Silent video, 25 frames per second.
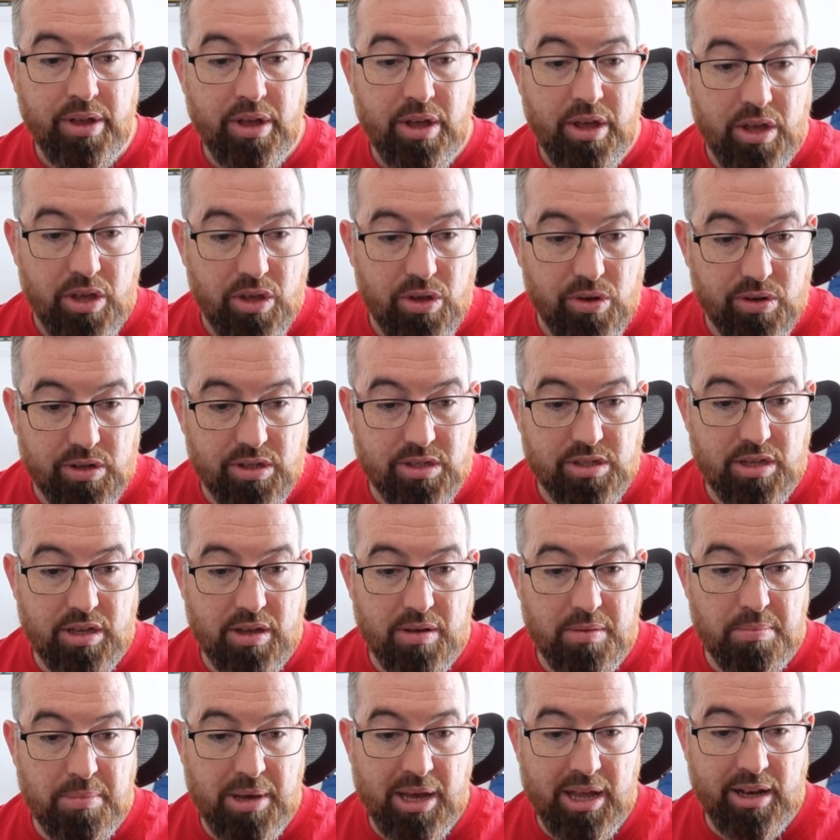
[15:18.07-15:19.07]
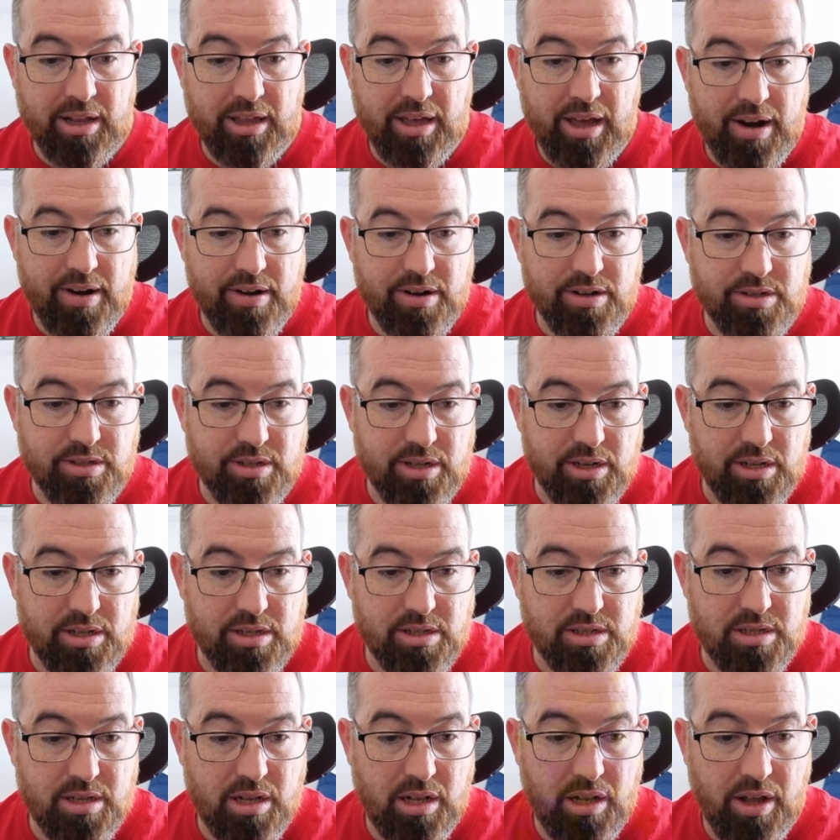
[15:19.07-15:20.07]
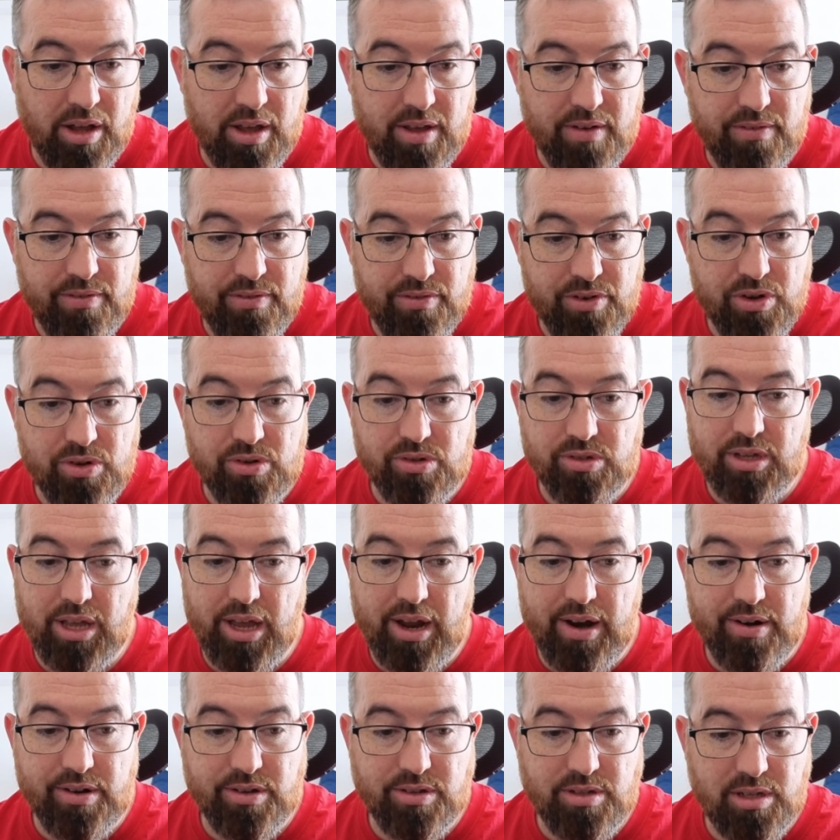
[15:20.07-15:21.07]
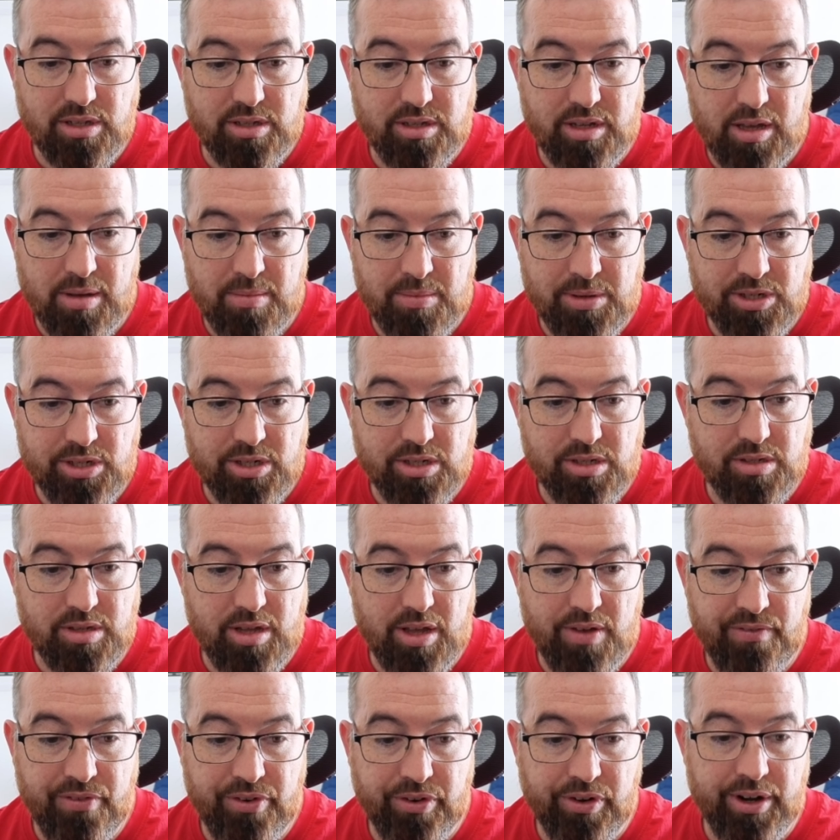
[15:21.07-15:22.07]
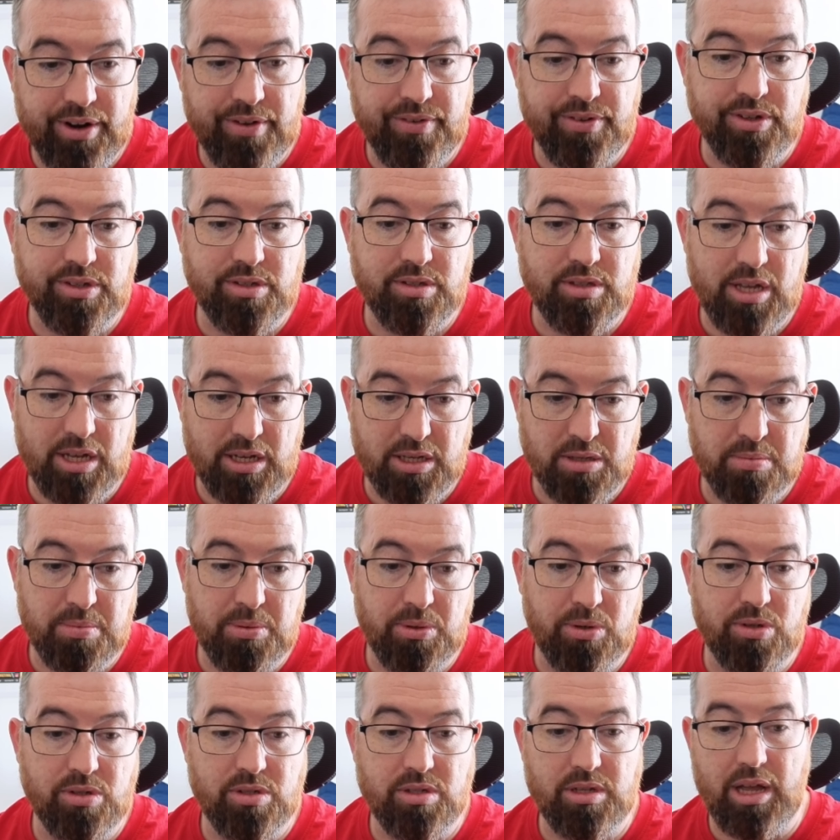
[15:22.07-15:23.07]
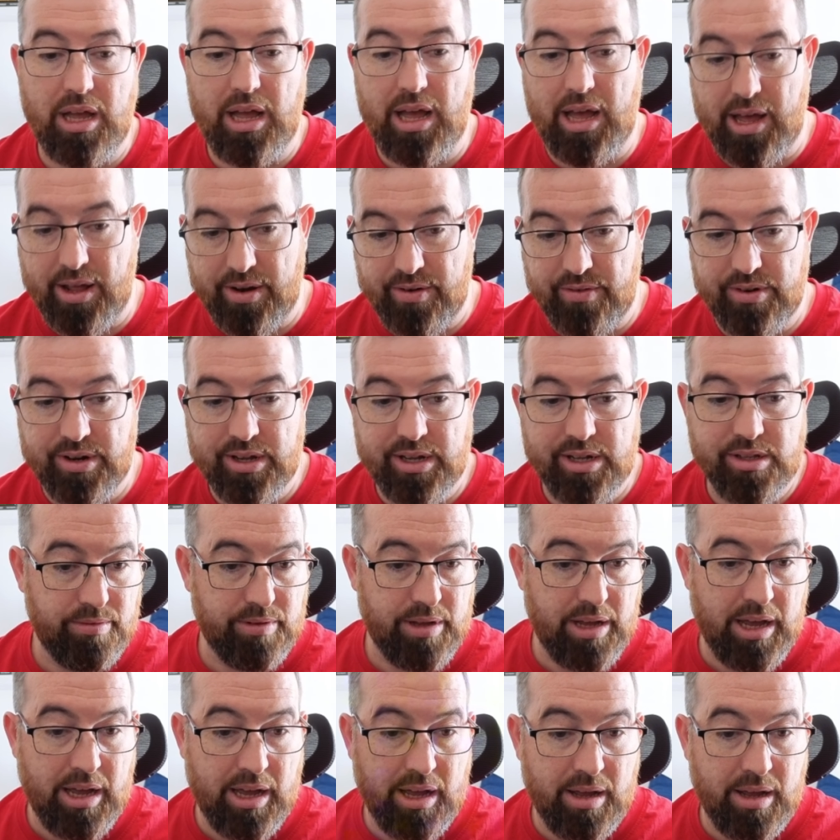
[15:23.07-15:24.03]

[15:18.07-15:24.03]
You can see main carousels, live news carousels, images, infographics, text posts, and reels.